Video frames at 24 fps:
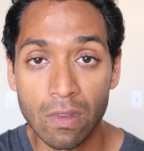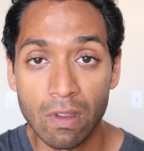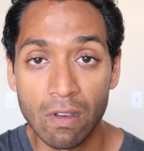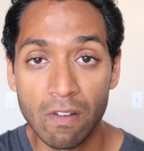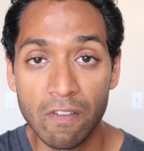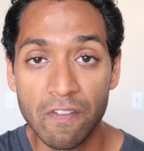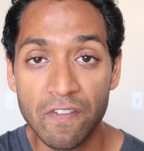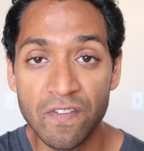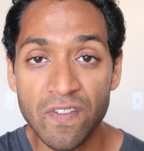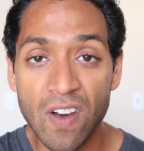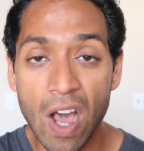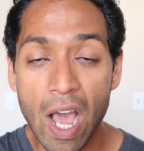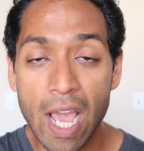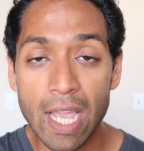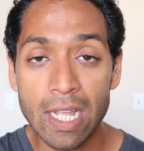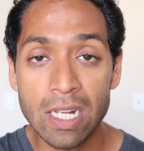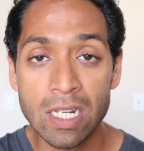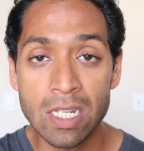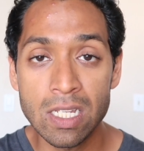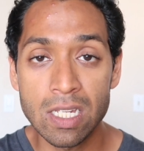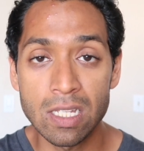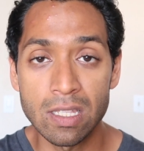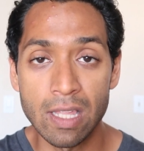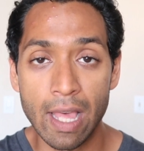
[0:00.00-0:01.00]

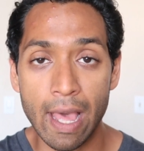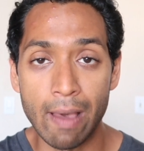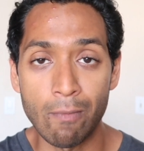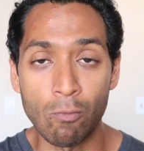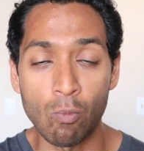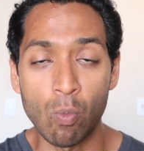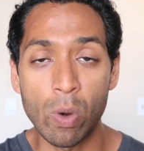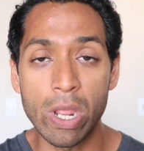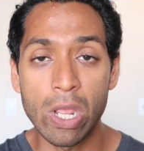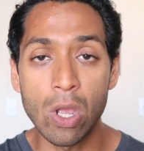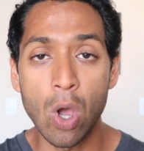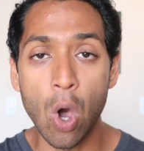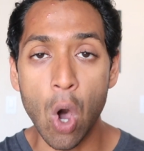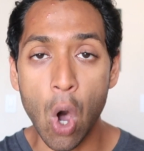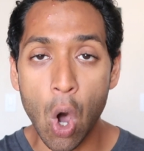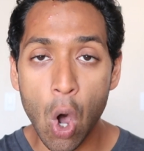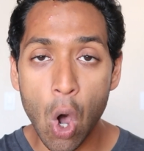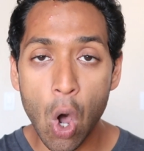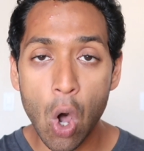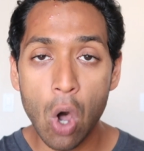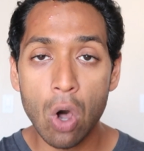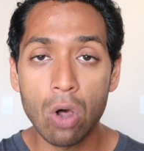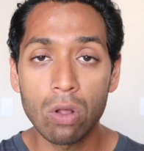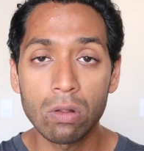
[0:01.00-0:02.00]
Find them. We
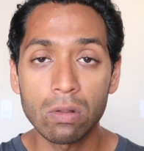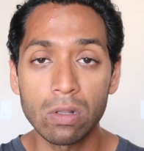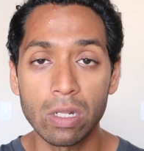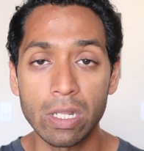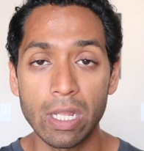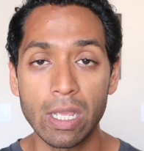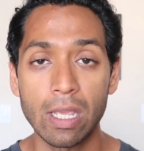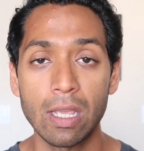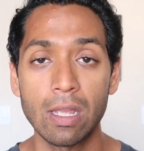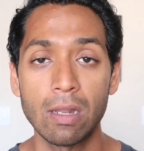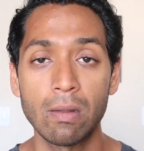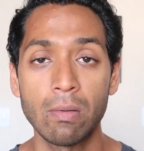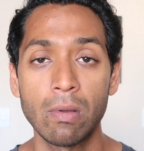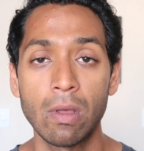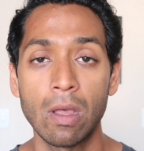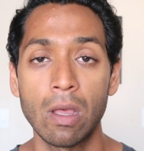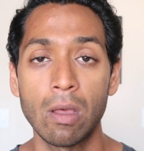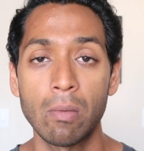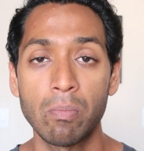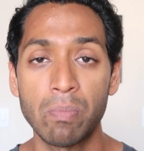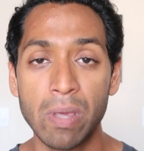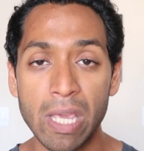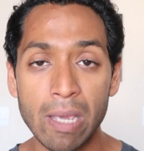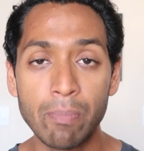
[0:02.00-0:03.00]
all need
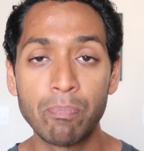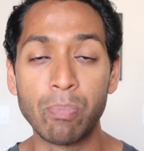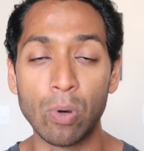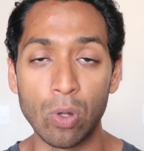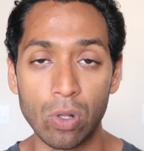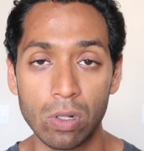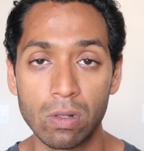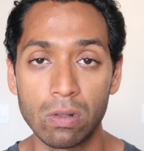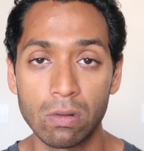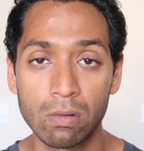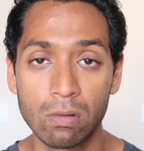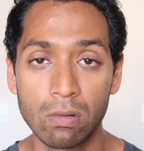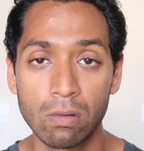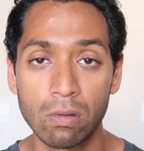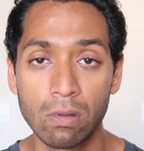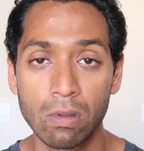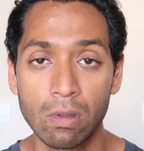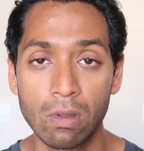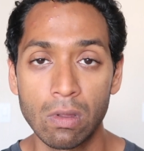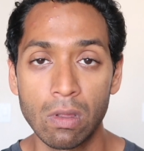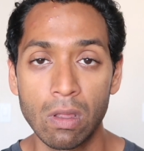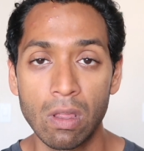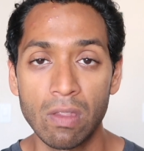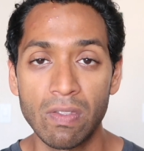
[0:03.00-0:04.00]
people
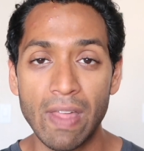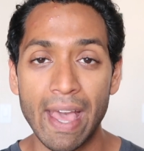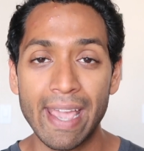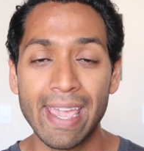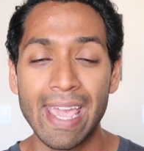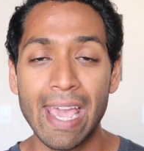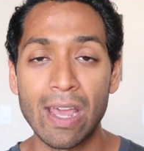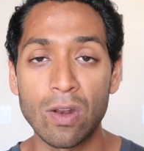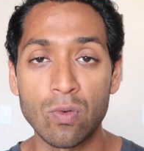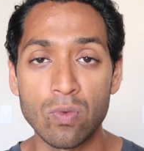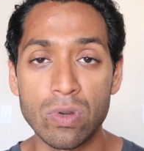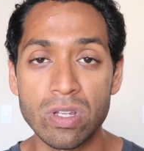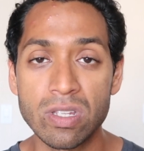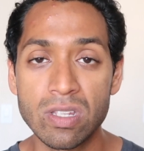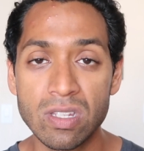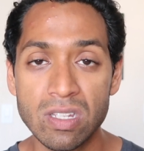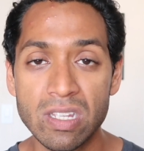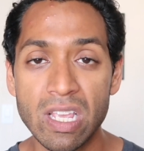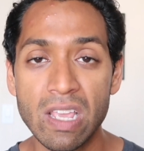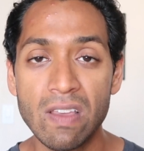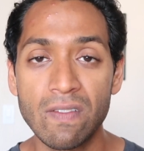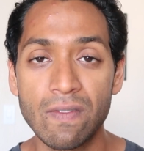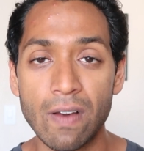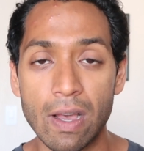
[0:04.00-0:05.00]
that can
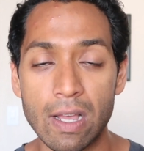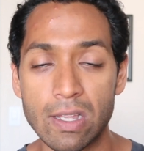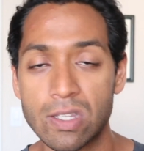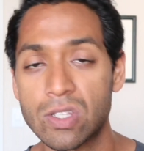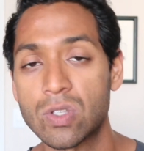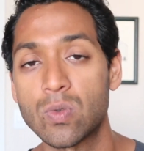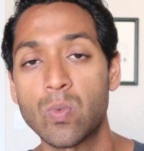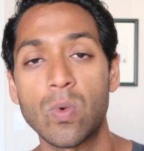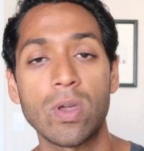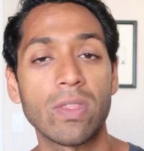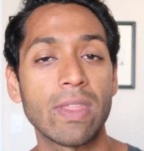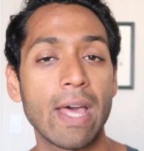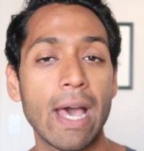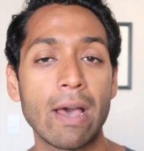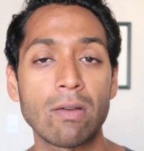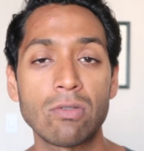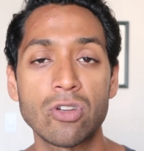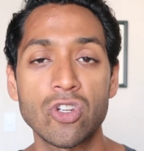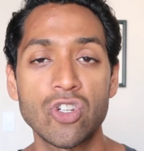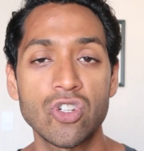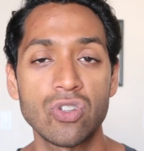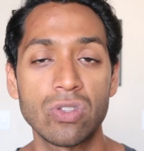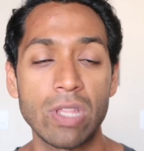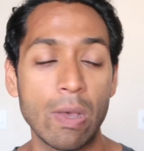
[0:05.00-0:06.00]
receive us
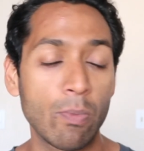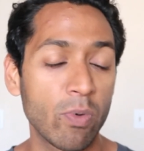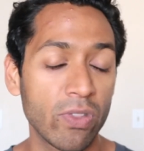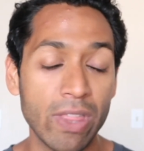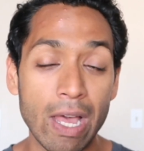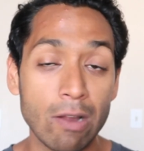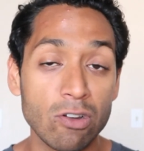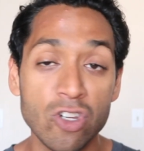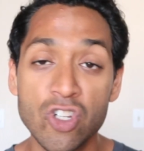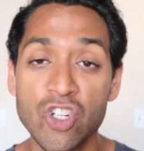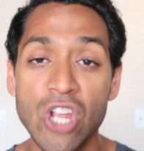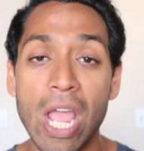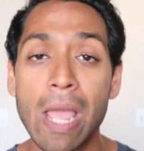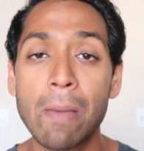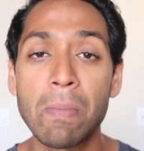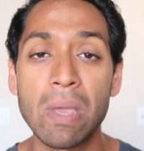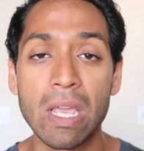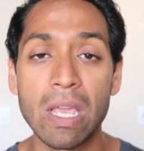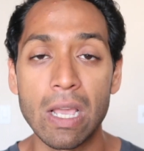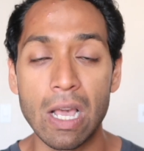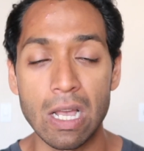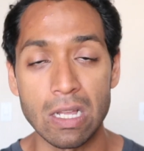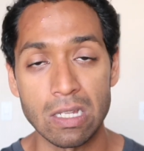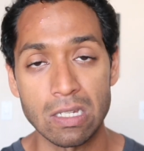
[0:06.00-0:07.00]
without
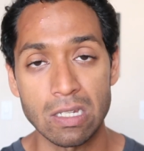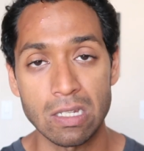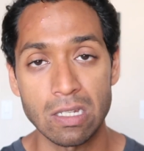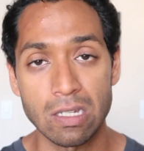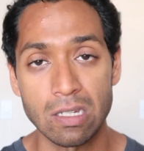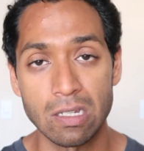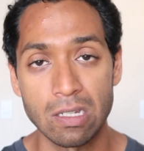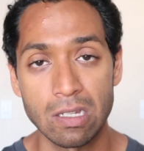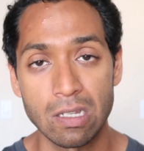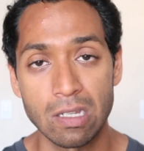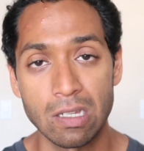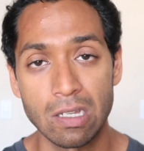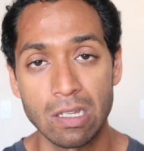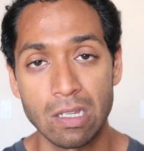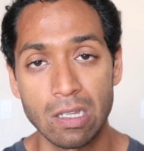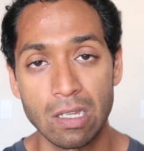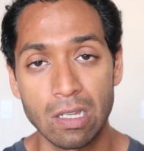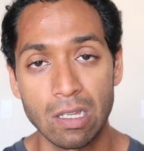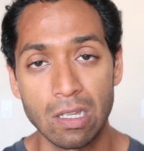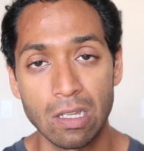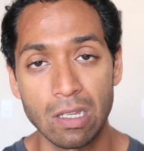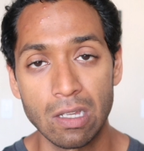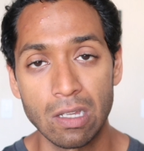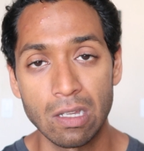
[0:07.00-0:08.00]
shaming us.
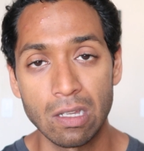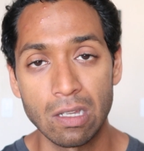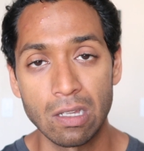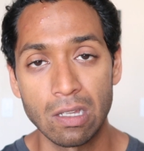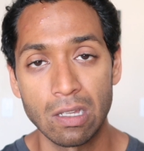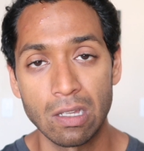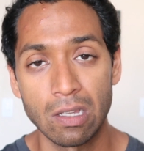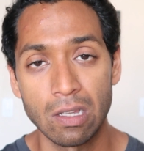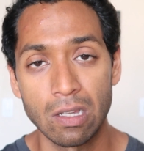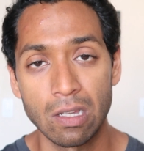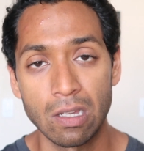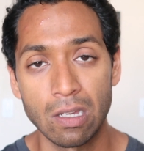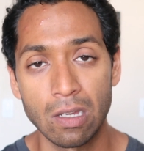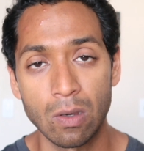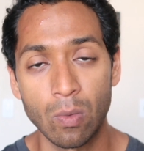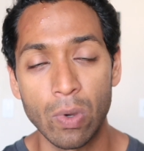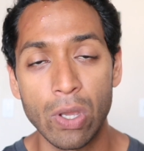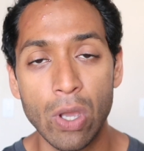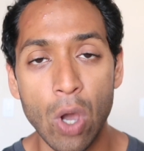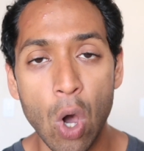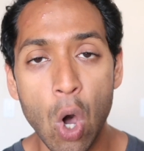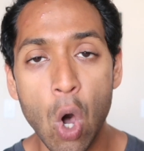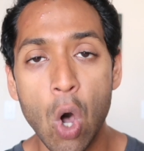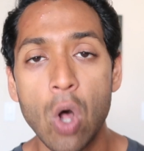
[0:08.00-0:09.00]

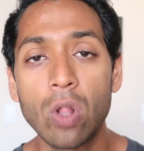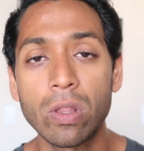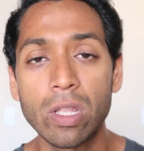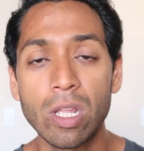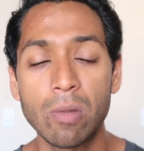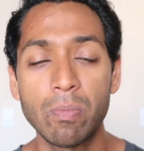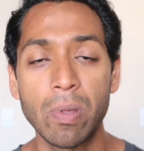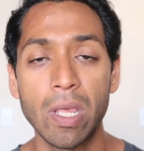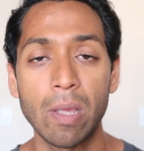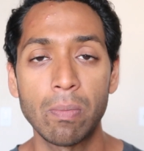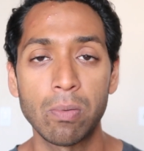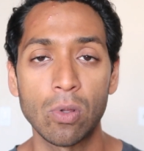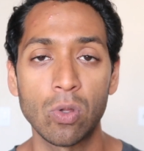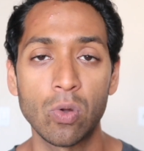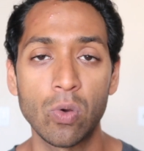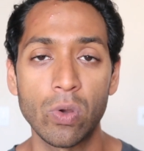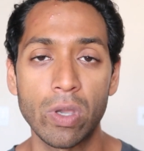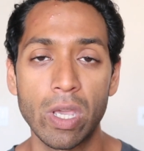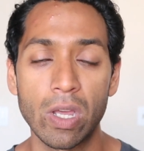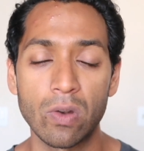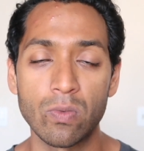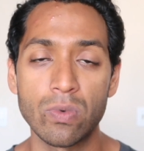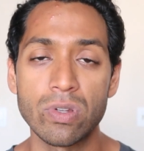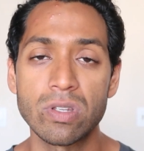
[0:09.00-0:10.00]
We all need people who
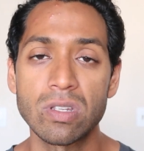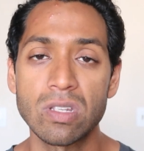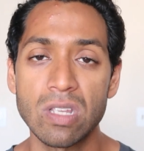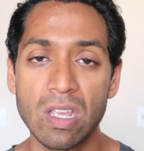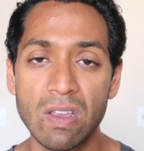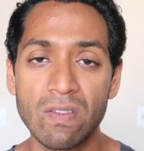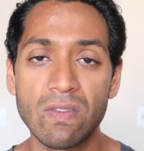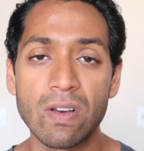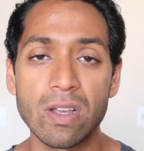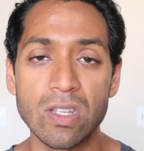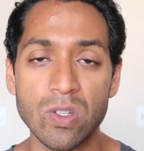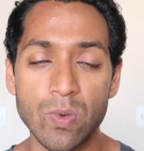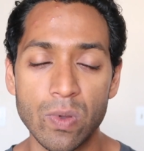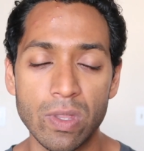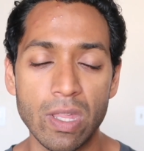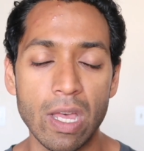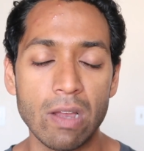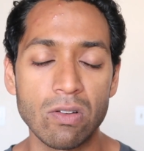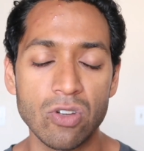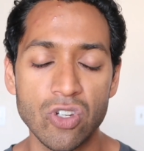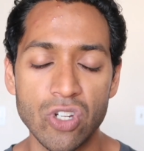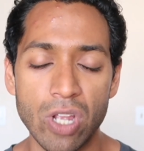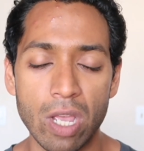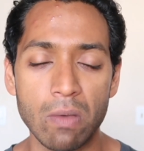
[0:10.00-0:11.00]
can receive us
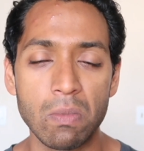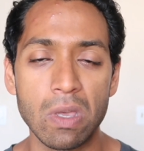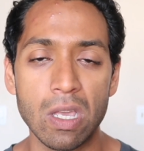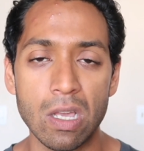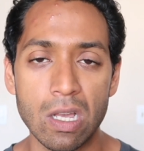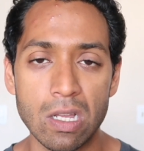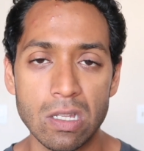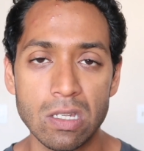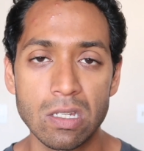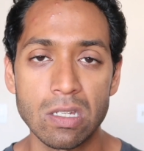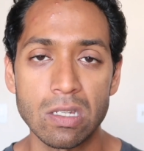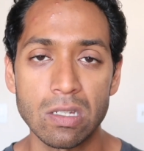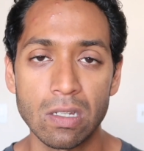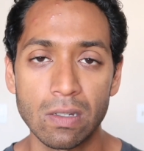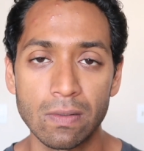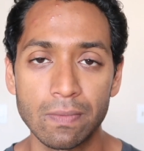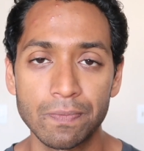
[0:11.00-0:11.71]
without shaming us.